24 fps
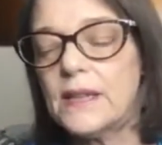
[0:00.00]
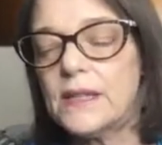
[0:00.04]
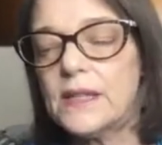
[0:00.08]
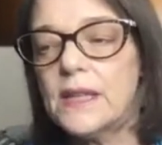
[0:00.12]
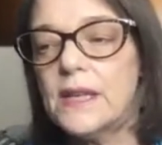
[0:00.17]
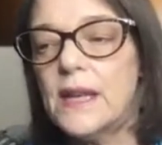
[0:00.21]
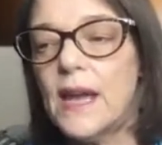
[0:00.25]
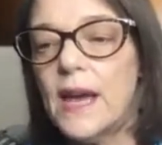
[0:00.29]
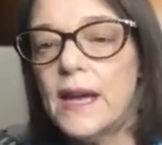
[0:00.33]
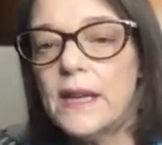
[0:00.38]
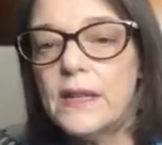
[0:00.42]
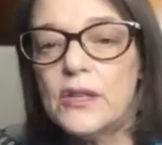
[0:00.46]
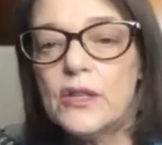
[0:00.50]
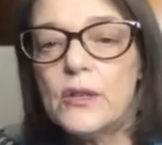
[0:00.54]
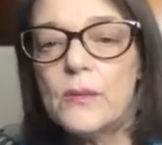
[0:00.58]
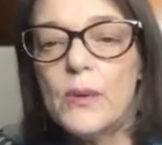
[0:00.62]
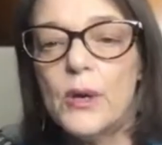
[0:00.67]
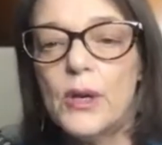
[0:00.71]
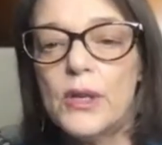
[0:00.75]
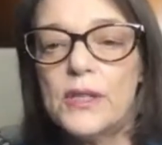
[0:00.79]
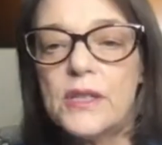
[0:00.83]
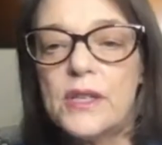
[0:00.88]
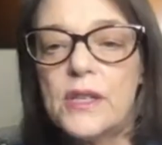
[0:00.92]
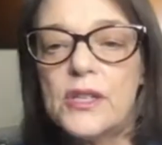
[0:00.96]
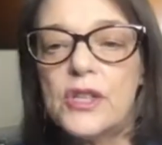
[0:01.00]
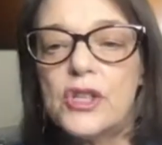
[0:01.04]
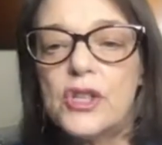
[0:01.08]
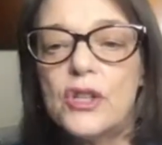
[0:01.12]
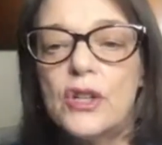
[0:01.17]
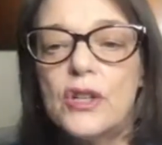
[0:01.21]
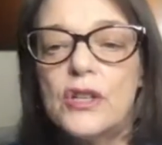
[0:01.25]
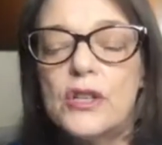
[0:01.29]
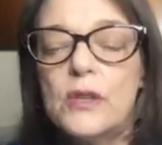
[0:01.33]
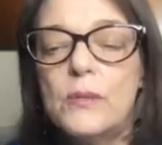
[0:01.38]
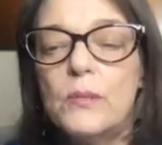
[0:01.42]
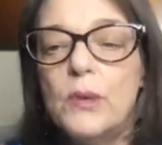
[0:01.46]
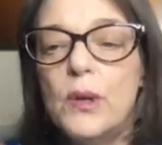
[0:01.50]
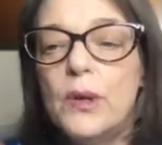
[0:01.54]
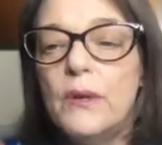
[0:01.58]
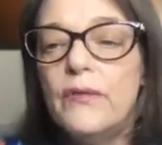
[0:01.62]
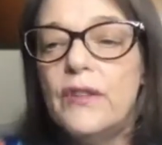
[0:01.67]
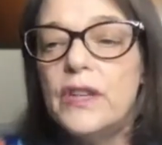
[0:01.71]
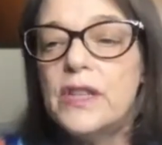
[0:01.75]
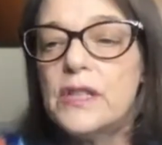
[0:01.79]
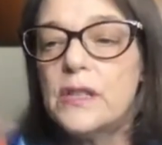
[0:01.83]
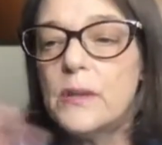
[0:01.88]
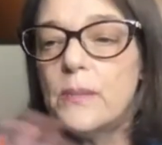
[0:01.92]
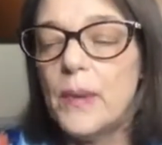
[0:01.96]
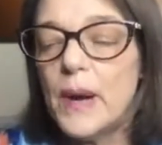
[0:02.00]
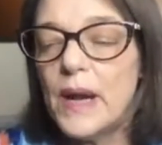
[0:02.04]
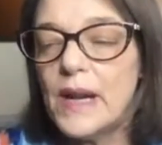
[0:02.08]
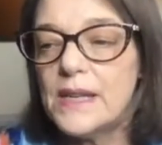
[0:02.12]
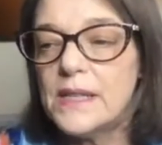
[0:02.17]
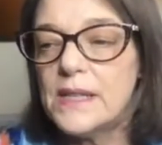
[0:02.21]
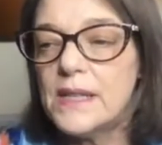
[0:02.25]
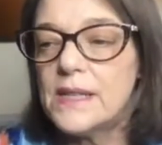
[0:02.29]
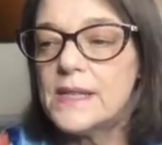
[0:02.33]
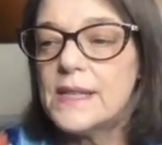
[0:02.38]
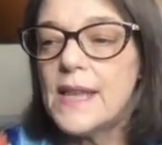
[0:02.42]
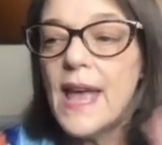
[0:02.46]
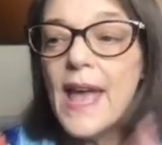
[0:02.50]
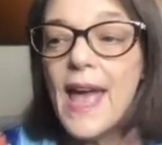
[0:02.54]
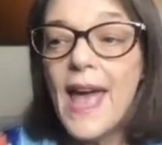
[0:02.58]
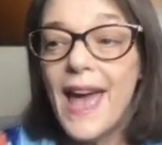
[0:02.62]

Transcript: Tonight and tomorrow it's going to start to move into Pisces.